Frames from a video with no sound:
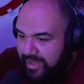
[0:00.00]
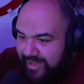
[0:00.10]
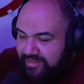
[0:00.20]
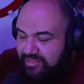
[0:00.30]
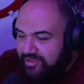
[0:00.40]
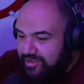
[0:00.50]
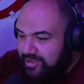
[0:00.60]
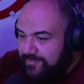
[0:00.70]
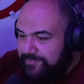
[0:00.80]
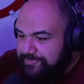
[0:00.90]
it
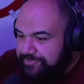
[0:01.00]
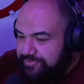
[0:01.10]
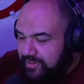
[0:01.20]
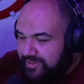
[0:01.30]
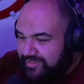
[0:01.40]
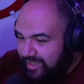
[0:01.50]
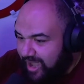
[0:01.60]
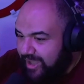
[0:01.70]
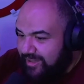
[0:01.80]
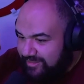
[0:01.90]
took
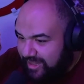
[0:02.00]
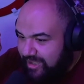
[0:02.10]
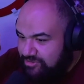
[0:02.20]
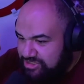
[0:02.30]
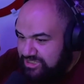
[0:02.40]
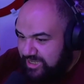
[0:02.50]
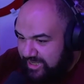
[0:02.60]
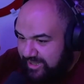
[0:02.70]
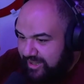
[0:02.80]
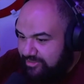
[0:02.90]
tying down
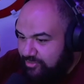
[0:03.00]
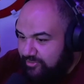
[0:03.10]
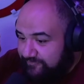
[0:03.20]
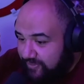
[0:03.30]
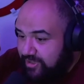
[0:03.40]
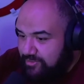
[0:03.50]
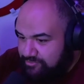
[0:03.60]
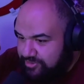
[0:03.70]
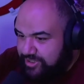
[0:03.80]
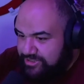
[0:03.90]
G98 to a fucking
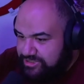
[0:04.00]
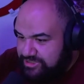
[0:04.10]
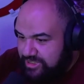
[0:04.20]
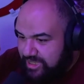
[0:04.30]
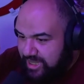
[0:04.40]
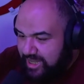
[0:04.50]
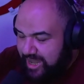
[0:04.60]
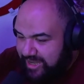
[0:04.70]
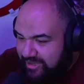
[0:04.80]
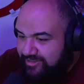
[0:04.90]
bridge,
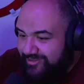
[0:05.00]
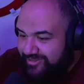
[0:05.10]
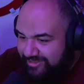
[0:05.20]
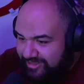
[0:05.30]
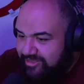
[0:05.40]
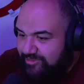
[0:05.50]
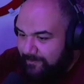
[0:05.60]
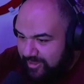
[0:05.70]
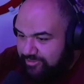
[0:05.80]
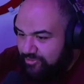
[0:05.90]
and it took six
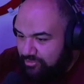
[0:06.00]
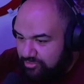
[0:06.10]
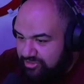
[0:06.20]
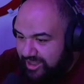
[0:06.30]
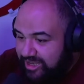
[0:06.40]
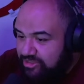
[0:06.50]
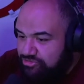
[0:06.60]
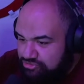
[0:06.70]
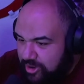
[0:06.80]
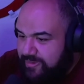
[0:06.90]
missiles in
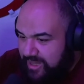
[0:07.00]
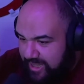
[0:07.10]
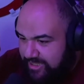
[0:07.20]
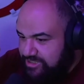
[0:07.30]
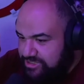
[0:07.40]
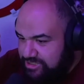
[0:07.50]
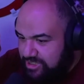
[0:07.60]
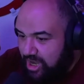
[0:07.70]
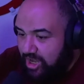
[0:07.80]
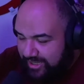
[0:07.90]
his rib cage
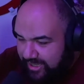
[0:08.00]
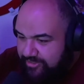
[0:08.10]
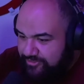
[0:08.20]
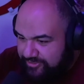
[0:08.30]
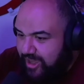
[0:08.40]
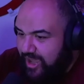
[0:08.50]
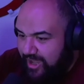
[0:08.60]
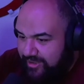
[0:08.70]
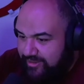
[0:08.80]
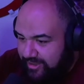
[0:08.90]
on either
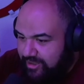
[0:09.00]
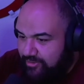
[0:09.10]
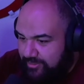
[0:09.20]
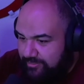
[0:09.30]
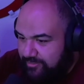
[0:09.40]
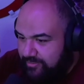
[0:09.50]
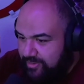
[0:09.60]
side to kill him.